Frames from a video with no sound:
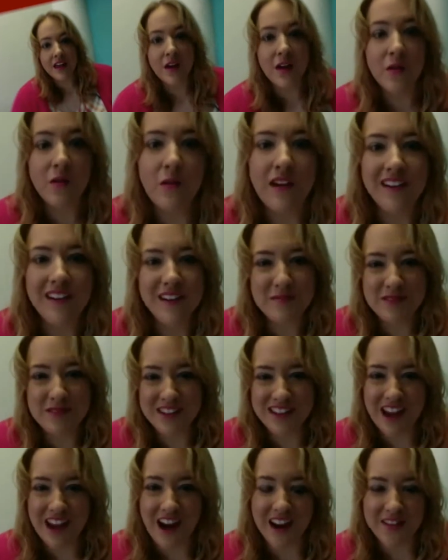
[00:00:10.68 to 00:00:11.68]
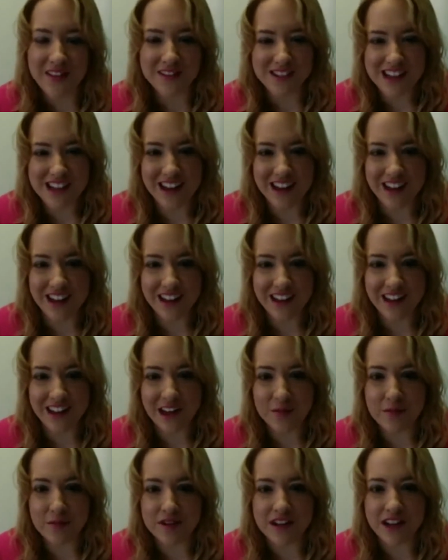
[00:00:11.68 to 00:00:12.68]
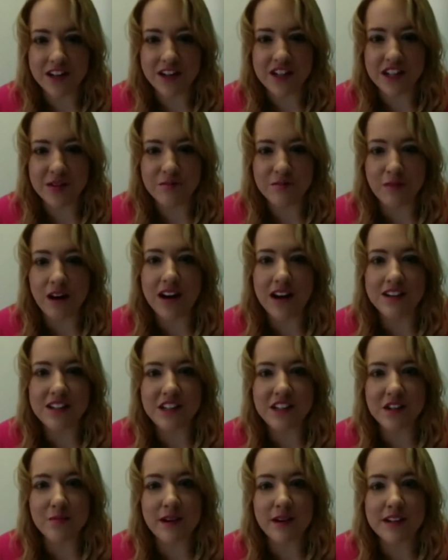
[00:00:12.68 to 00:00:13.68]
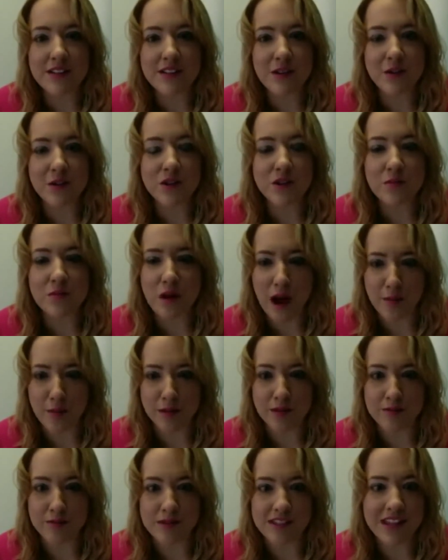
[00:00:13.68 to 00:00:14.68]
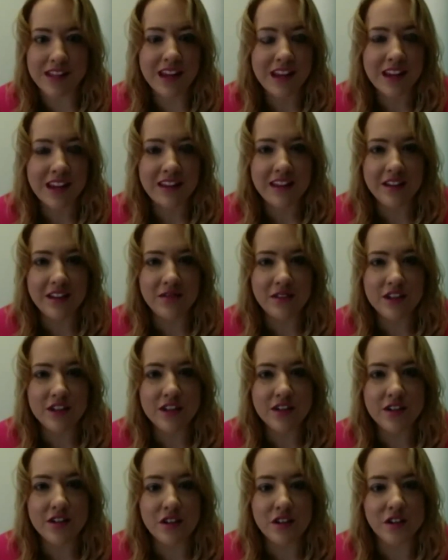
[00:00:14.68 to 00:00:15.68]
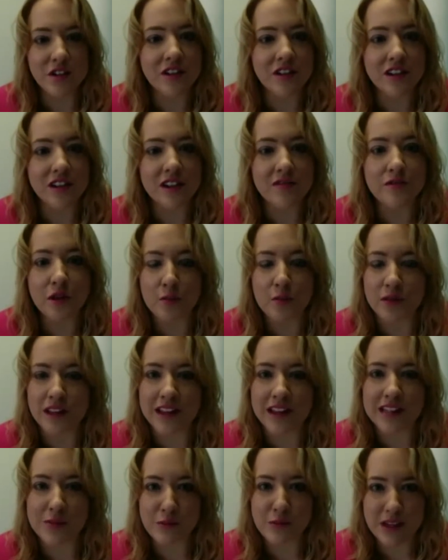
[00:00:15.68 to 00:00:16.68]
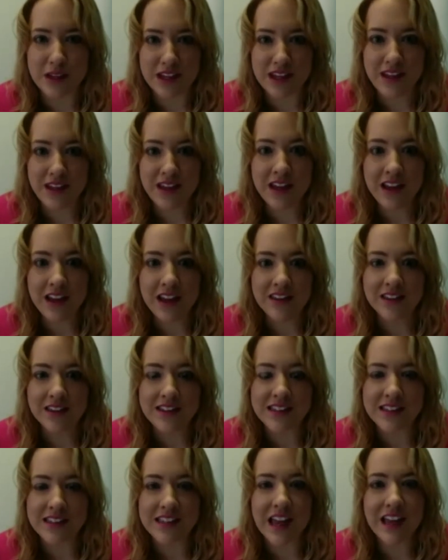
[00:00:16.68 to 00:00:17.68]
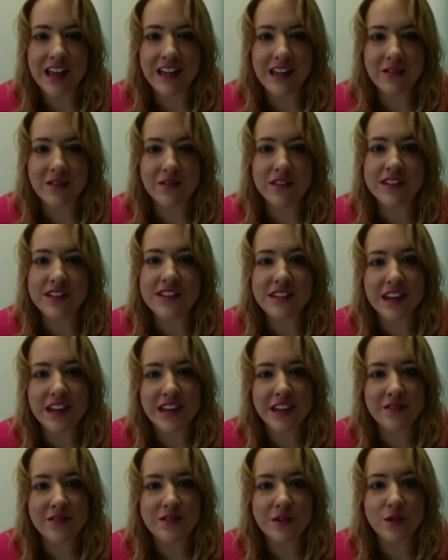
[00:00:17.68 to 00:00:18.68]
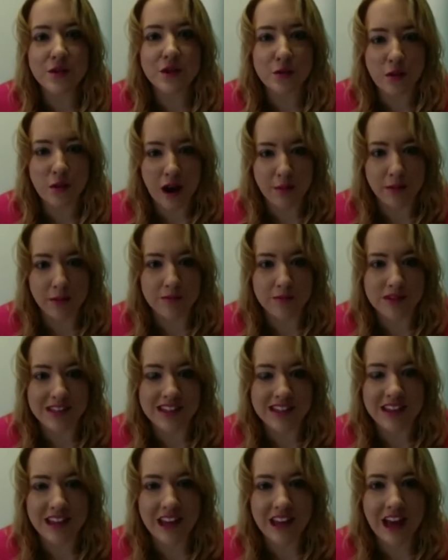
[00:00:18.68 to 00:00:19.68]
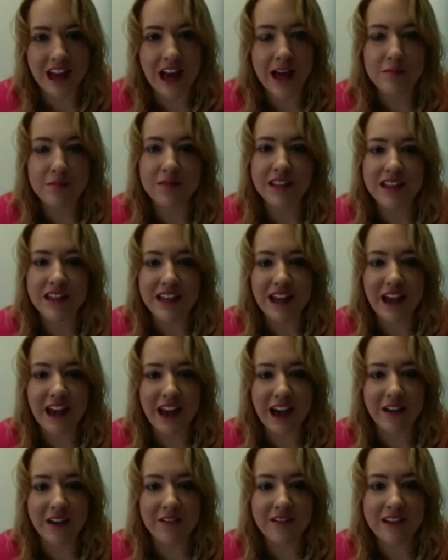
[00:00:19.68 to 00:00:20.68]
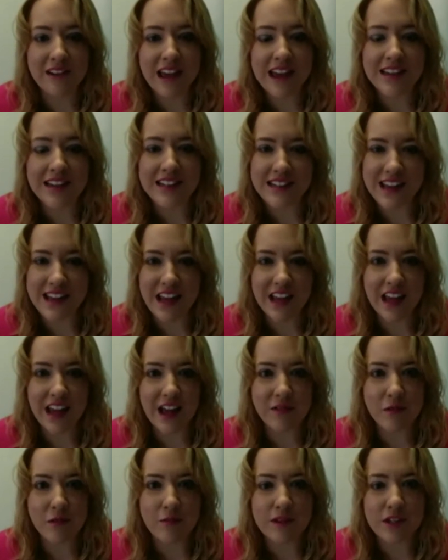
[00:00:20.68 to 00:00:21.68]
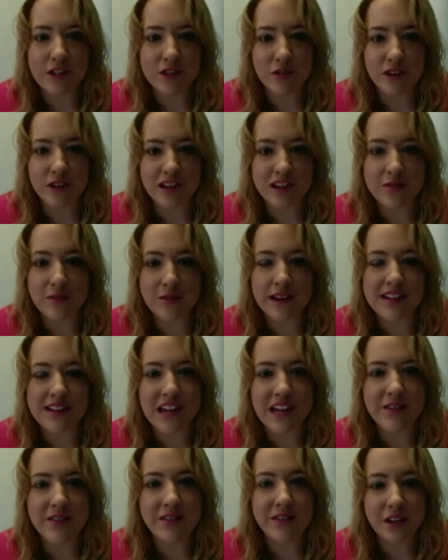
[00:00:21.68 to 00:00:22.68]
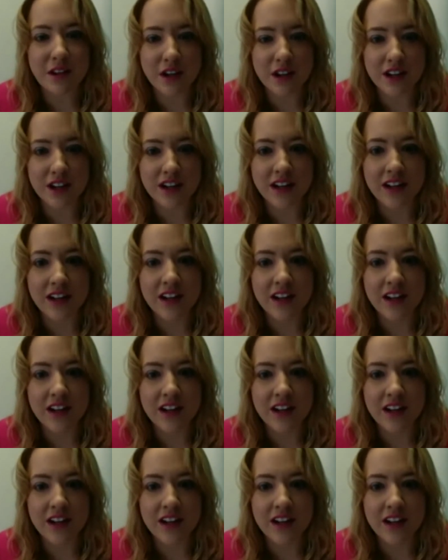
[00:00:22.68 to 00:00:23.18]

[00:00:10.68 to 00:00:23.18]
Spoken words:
Welcome to the Author's Attic, a production brought to you by Social Problems, the official journal of SSSP, the Society for the Study of Social Problems. I'm Lydia Howe, and today I will be joined by David Kirk